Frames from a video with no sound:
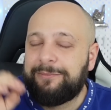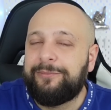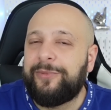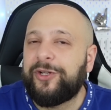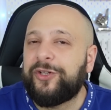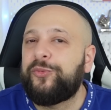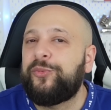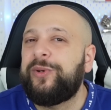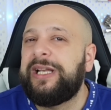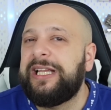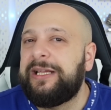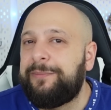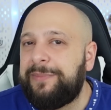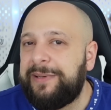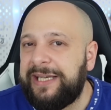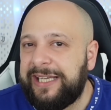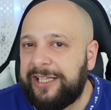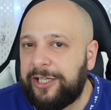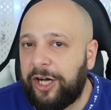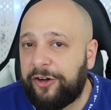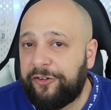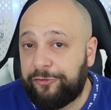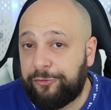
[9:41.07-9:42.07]
but will it be
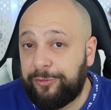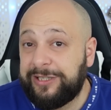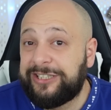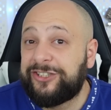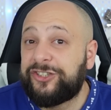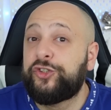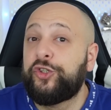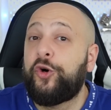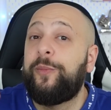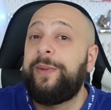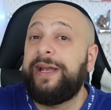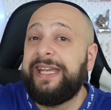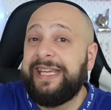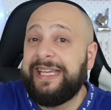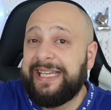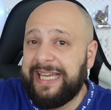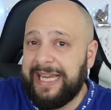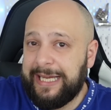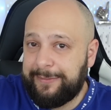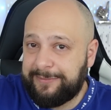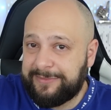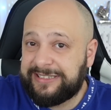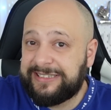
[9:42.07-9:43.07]
enough with so many
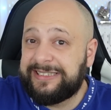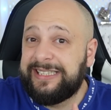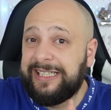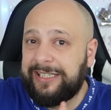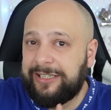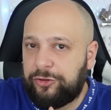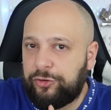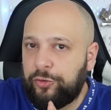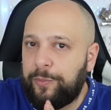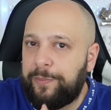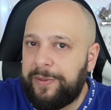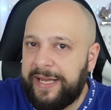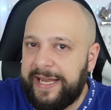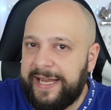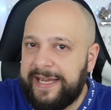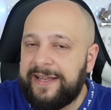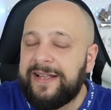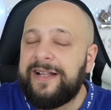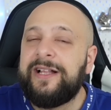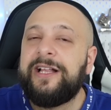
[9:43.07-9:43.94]
games still to play?